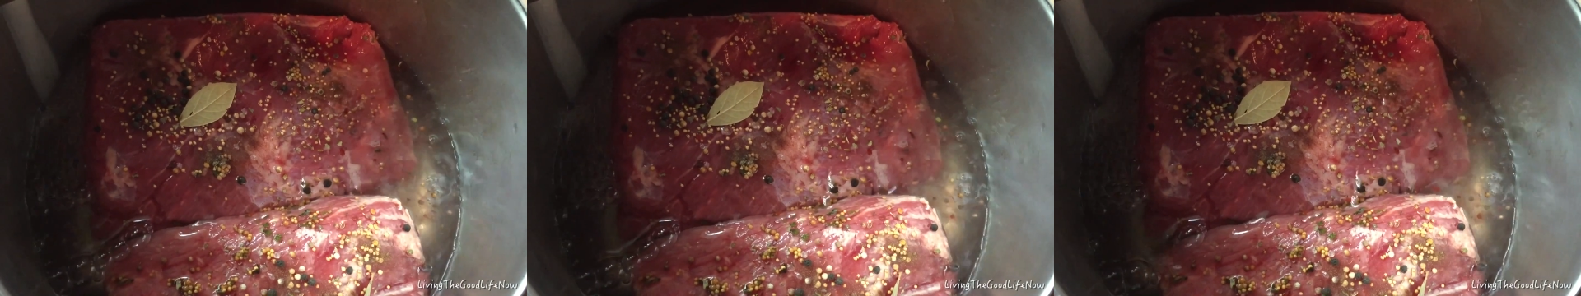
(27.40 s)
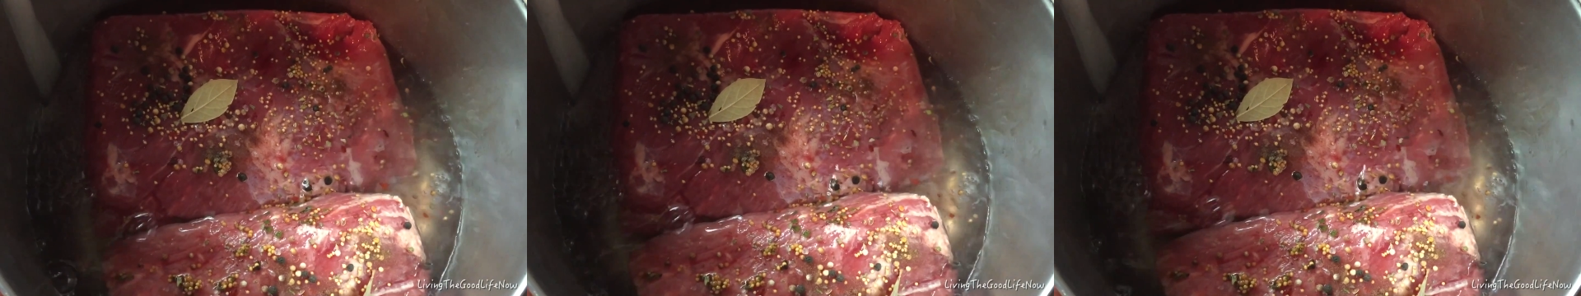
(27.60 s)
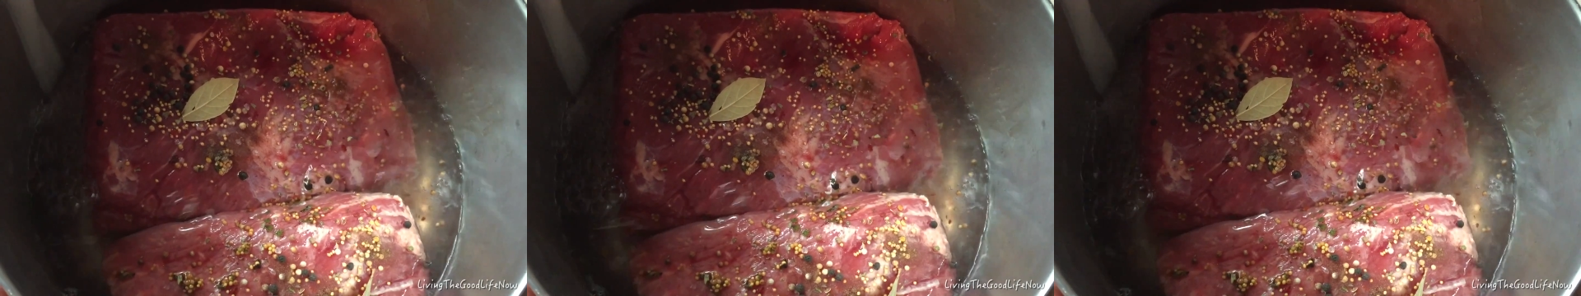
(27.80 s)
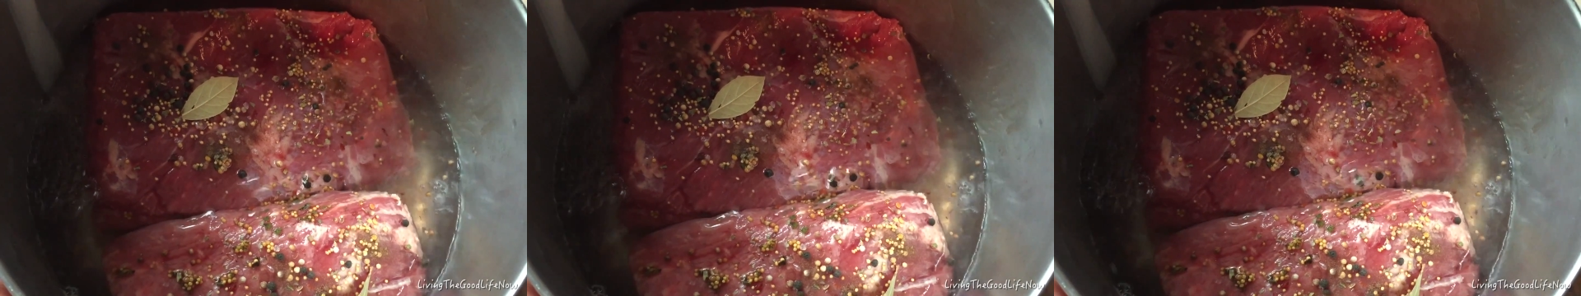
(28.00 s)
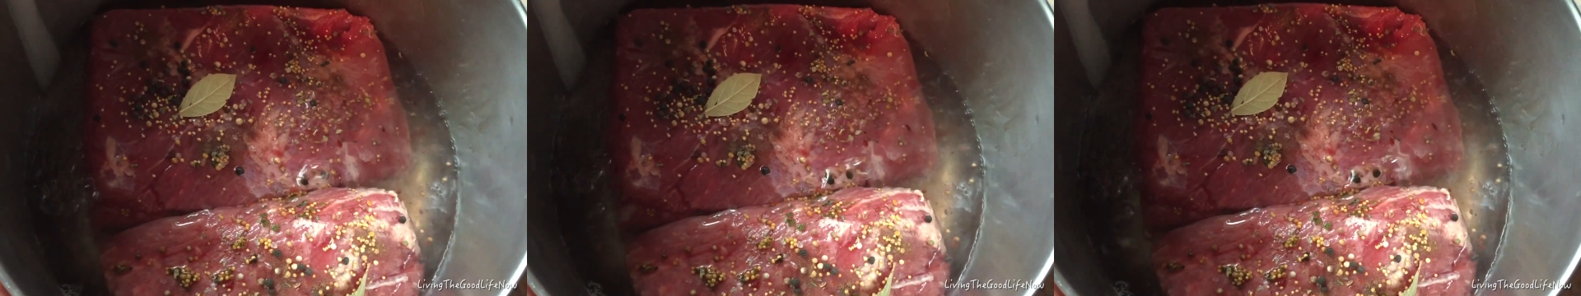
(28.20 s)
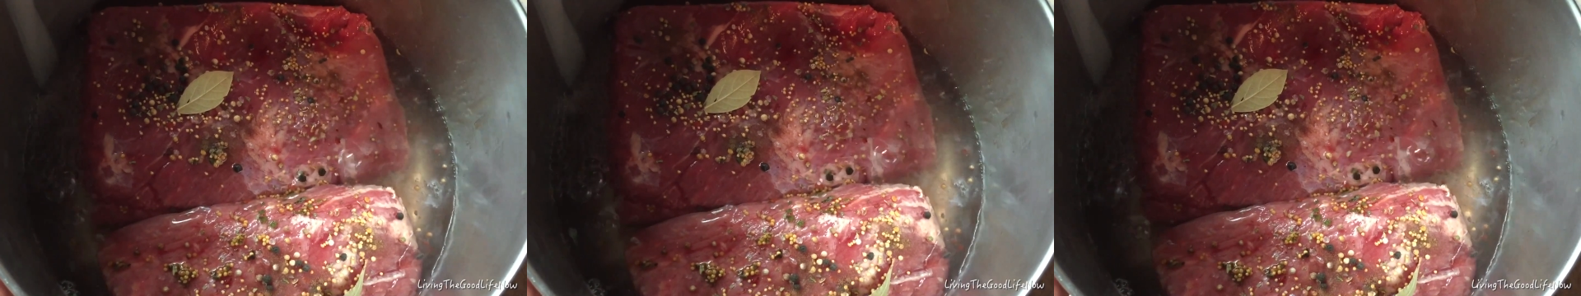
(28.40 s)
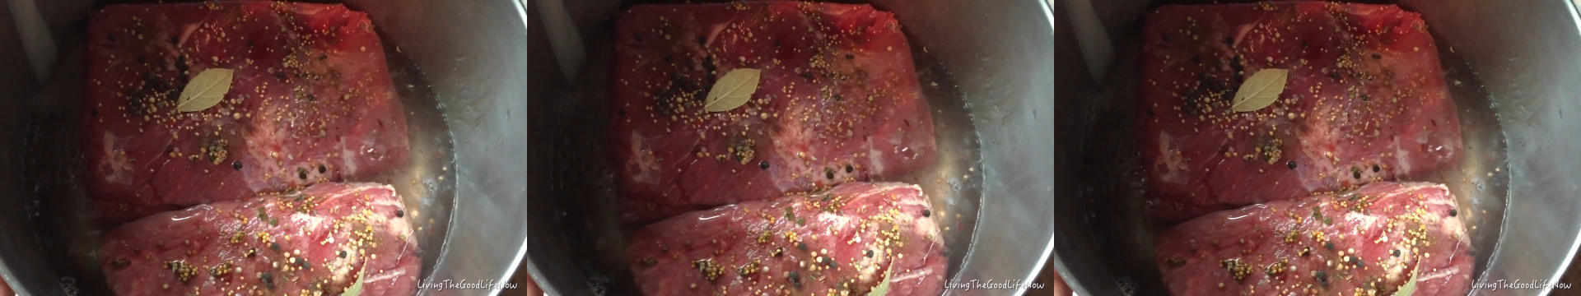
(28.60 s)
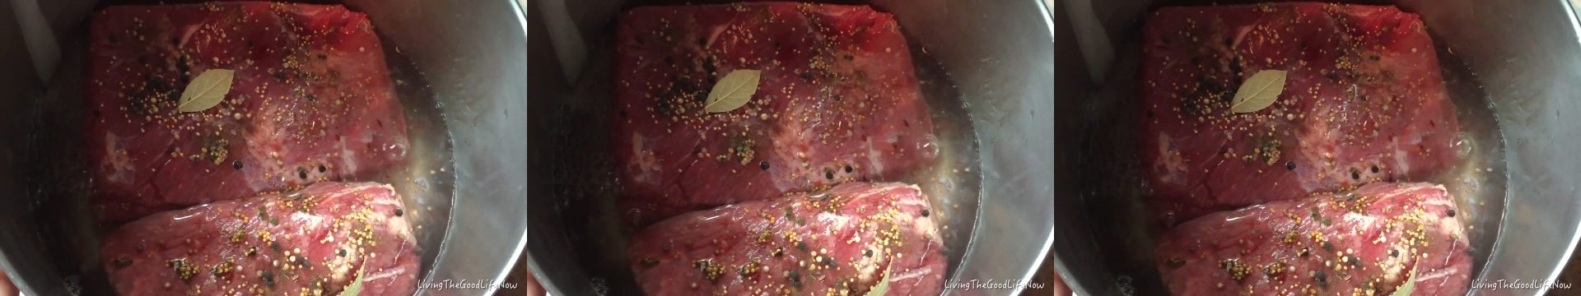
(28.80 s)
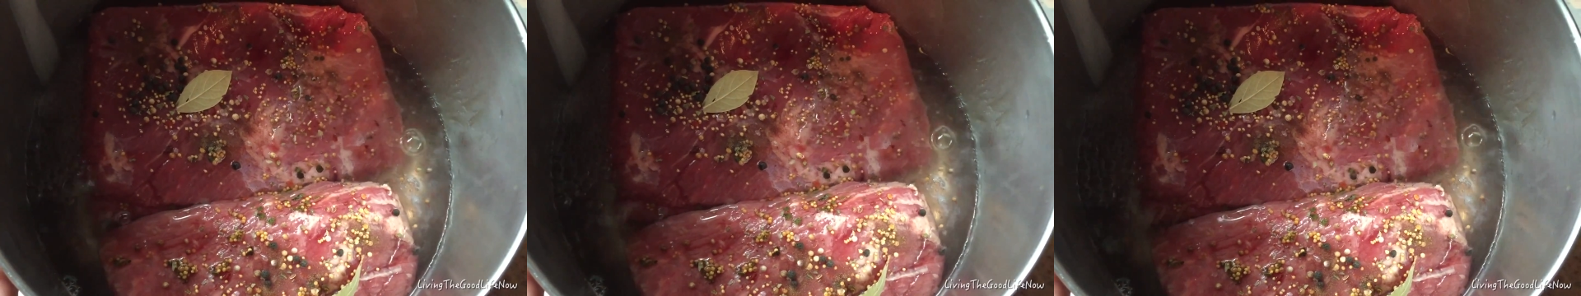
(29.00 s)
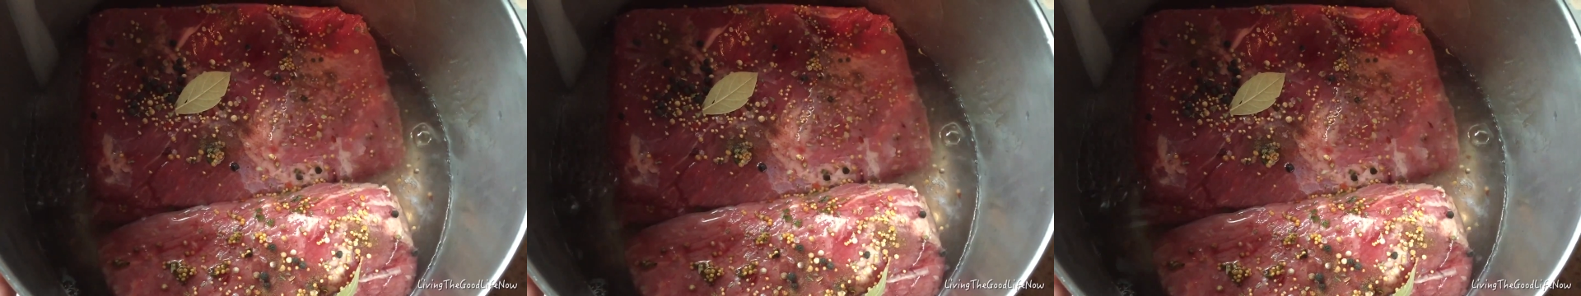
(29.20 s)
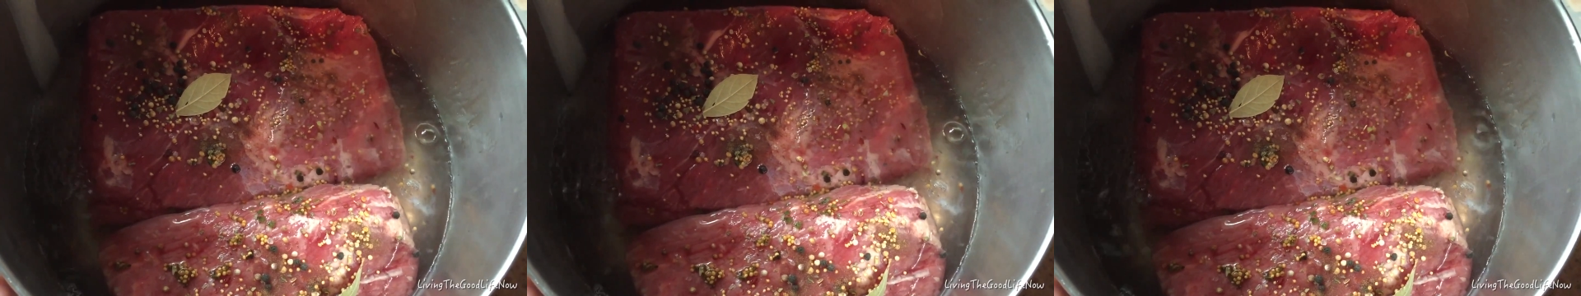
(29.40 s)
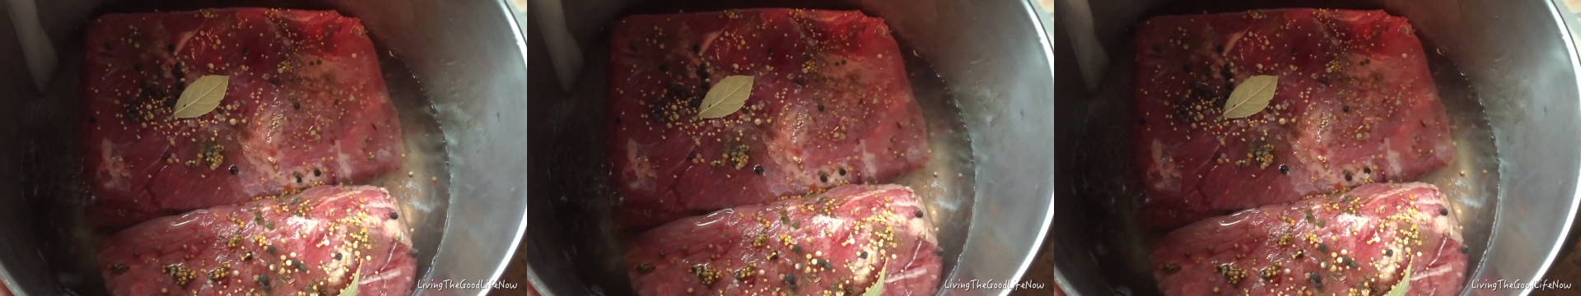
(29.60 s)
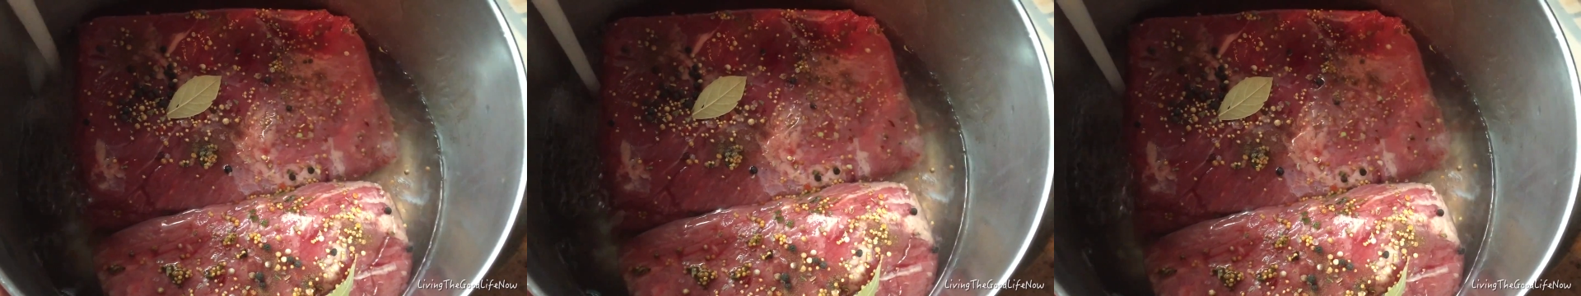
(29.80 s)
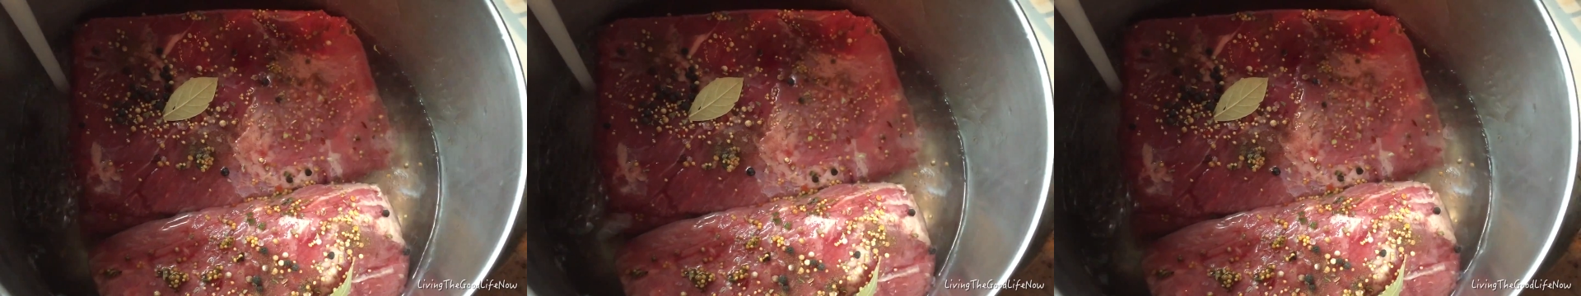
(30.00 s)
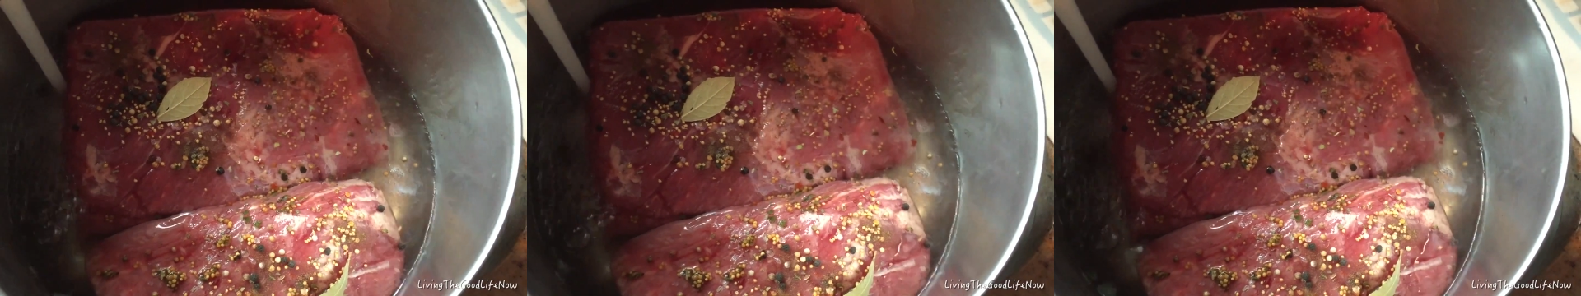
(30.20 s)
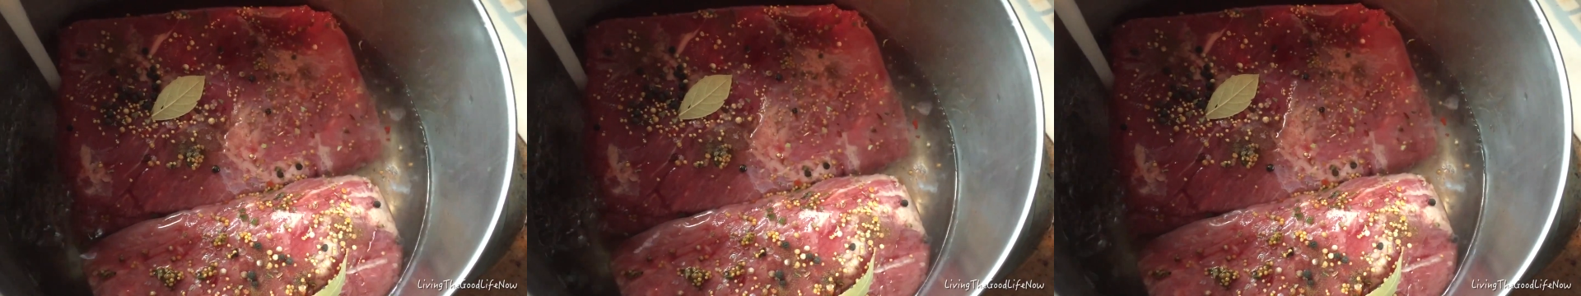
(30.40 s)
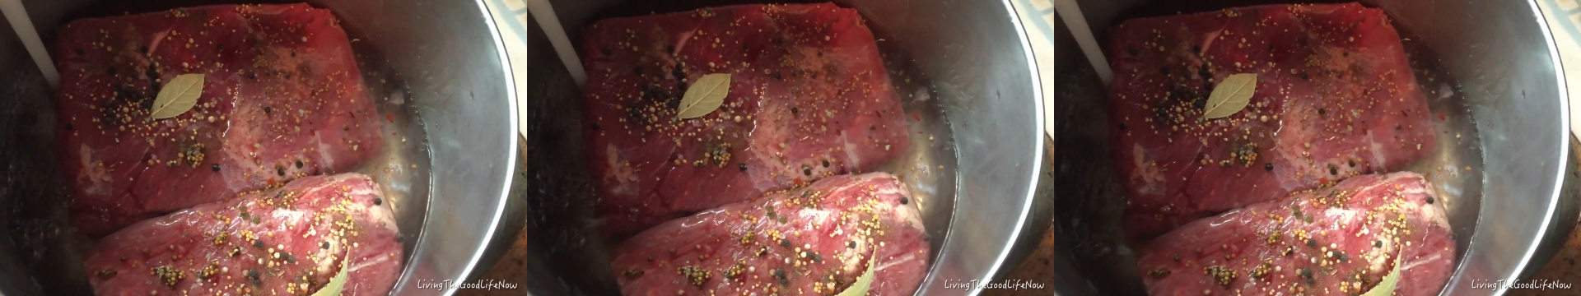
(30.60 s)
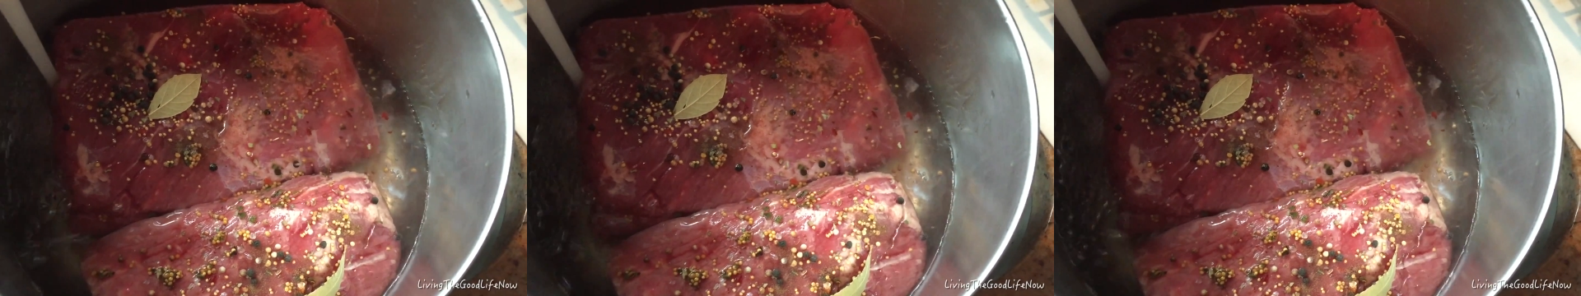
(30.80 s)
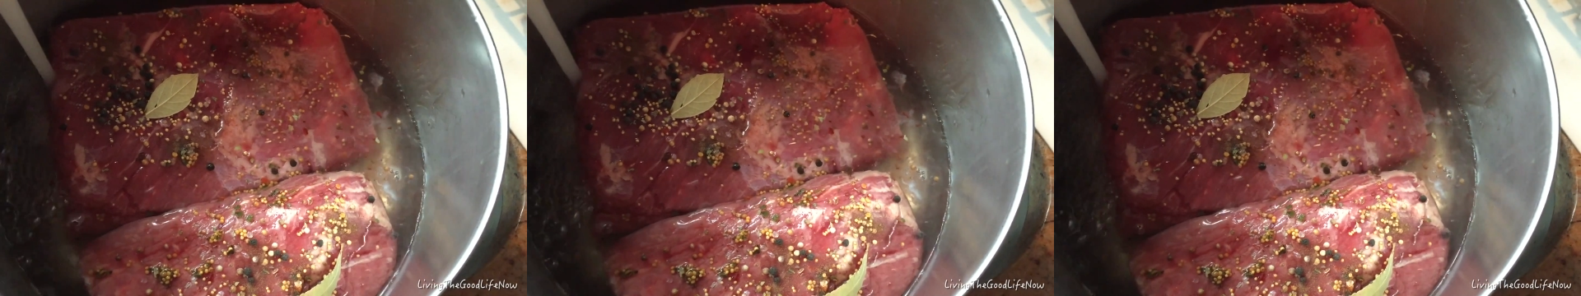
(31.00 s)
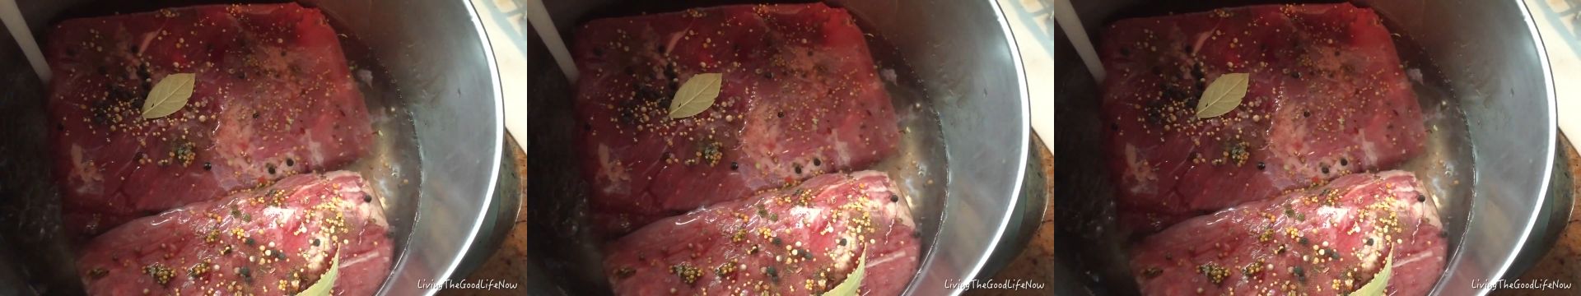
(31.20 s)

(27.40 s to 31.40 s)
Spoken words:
[unreadable: no face in view]